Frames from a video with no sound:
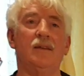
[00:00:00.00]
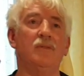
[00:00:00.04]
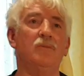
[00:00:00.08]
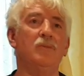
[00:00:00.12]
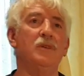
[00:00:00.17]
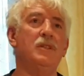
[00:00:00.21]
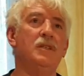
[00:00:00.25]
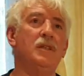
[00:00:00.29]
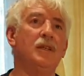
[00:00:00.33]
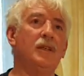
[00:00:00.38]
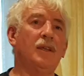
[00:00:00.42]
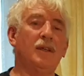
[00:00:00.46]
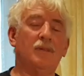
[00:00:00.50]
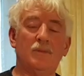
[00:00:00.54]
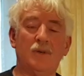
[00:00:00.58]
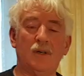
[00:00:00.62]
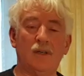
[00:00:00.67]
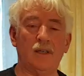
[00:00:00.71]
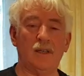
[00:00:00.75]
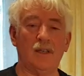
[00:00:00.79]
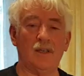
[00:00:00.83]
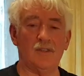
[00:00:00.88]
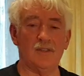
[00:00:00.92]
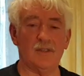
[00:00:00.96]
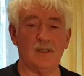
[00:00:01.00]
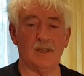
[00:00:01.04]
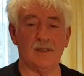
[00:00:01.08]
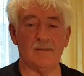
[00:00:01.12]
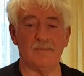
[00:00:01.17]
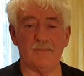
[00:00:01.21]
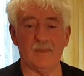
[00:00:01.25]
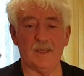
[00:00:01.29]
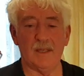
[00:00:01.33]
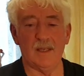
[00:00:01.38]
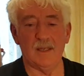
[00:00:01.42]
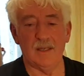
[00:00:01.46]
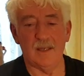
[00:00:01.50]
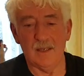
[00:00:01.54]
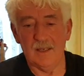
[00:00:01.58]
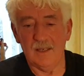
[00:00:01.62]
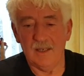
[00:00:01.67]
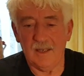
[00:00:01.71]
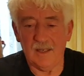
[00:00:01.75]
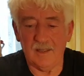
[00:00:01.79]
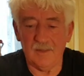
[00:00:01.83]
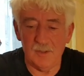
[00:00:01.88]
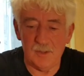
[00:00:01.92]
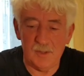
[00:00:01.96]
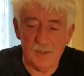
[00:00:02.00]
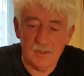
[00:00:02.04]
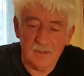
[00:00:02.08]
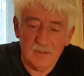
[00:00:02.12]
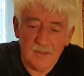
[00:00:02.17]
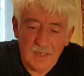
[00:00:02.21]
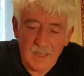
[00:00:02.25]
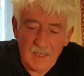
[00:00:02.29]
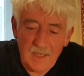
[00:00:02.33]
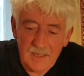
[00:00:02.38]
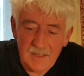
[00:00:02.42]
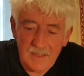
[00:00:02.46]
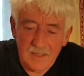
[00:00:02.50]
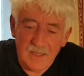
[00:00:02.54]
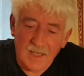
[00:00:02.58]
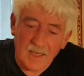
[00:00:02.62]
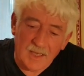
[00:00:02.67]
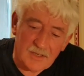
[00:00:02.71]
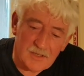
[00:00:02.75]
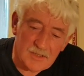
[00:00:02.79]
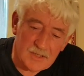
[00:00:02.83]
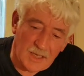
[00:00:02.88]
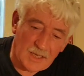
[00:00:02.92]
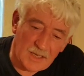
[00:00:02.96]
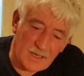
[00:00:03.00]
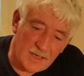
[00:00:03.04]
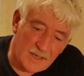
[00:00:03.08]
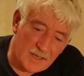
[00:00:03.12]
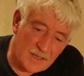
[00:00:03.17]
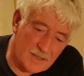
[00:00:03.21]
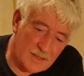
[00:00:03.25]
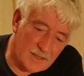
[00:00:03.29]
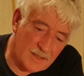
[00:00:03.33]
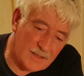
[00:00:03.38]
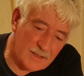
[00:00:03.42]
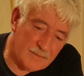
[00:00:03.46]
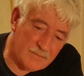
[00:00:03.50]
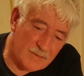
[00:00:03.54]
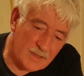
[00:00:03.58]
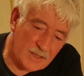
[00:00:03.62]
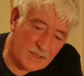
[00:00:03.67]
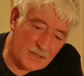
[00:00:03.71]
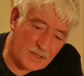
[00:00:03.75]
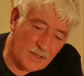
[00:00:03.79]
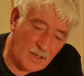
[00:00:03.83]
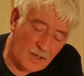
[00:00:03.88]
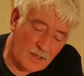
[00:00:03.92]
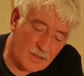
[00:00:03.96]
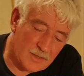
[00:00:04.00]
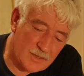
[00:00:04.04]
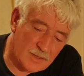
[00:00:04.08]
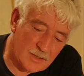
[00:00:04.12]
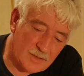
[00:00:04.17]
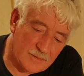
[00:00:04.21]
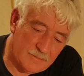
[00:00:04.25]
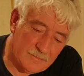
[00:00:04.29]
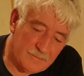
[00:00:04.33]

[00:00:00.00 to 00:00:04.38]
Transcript: Whitacre, Warwickshire, and there's a young lady there selling uh, a cot,